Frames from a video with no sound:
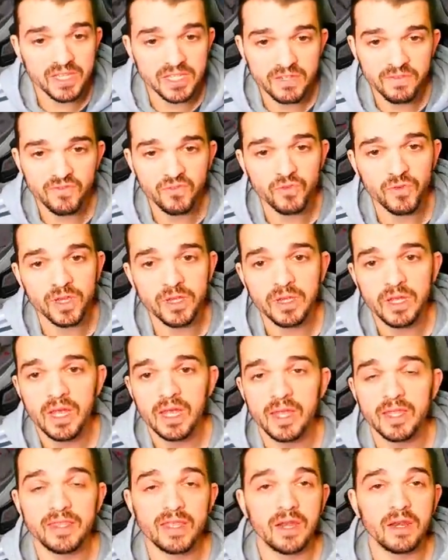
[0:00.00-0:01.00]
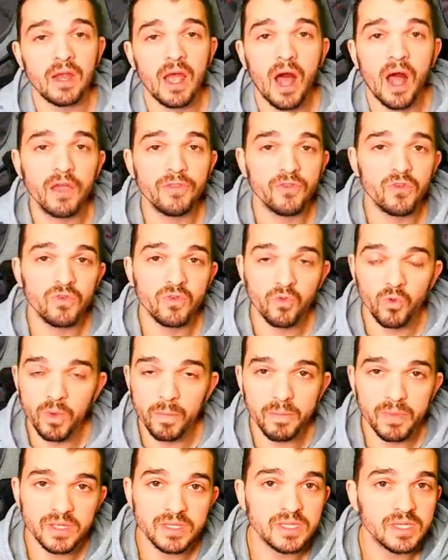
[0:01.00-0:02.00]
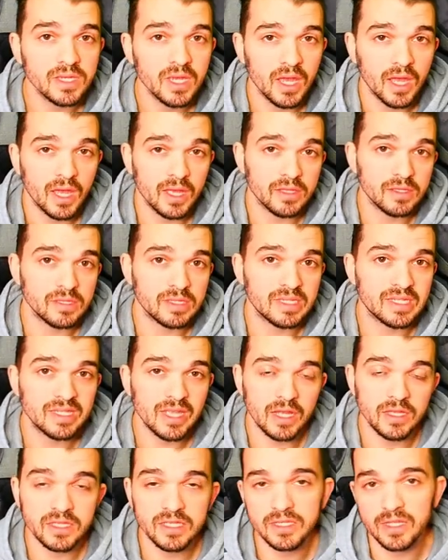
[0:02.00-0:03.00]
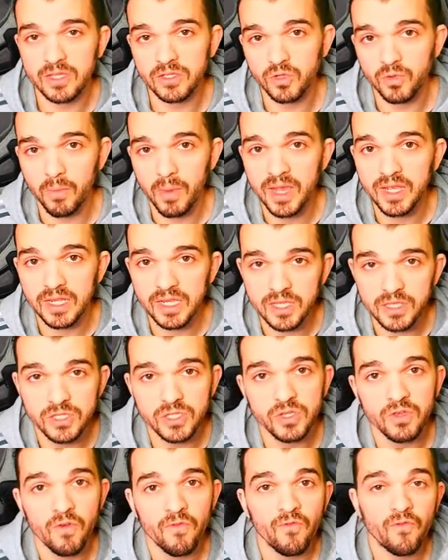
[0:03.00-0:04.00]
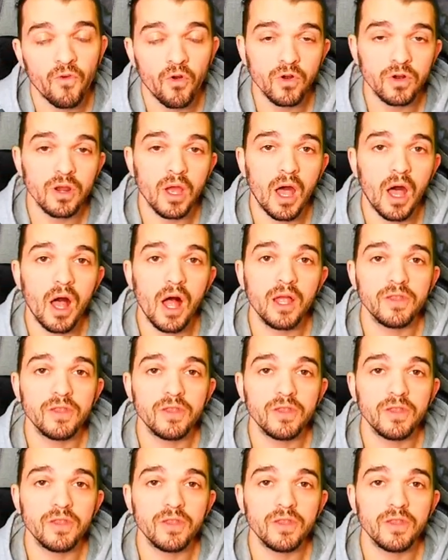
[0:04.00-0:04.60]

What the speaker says: passive tree, and then all the equipment and stats that you may need for